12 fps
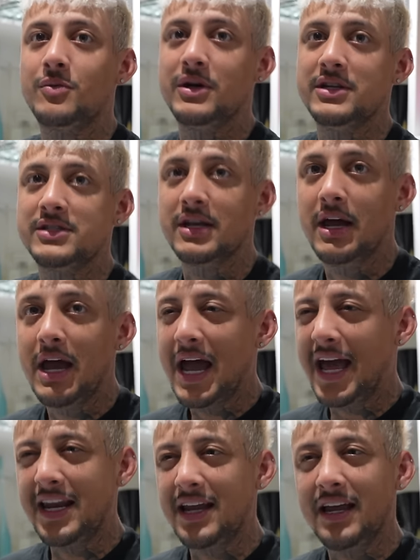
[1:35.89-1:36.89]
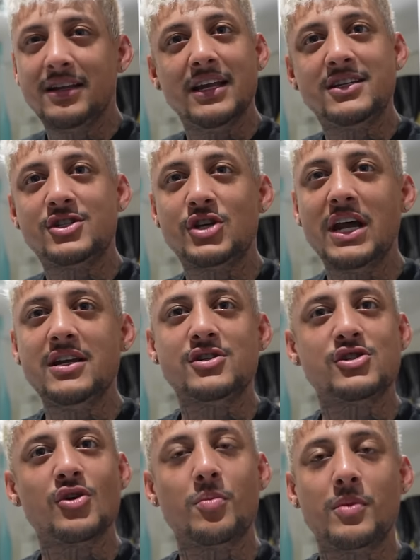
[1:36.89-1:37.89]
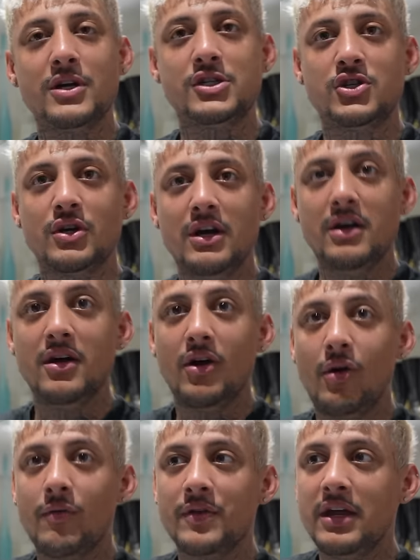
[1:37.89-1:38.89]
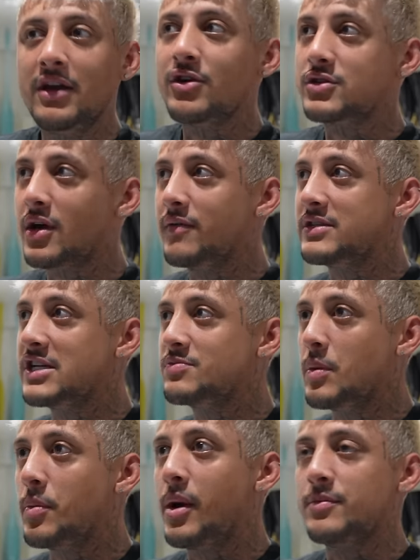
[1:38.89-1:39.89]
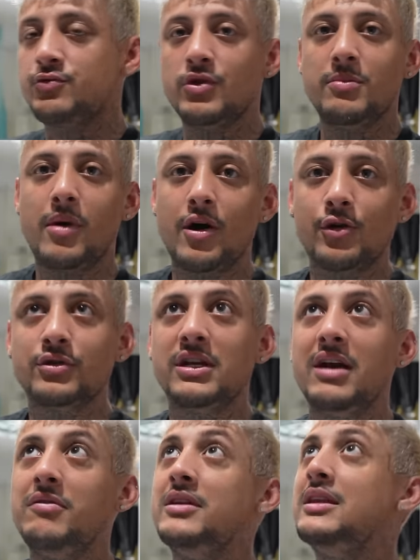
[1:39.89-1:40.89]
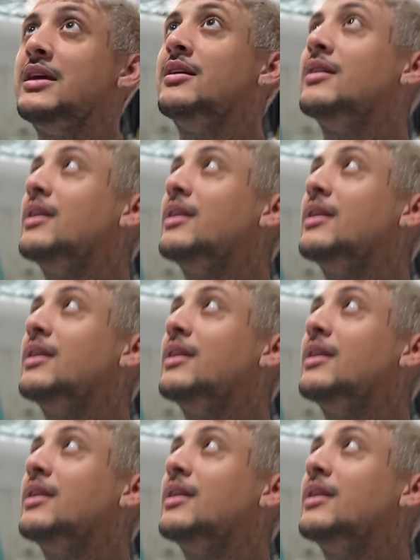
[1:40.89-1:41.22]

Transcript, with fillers: was. And it, it's changed so much over the years, obviously, as my mom's remodeled and everything.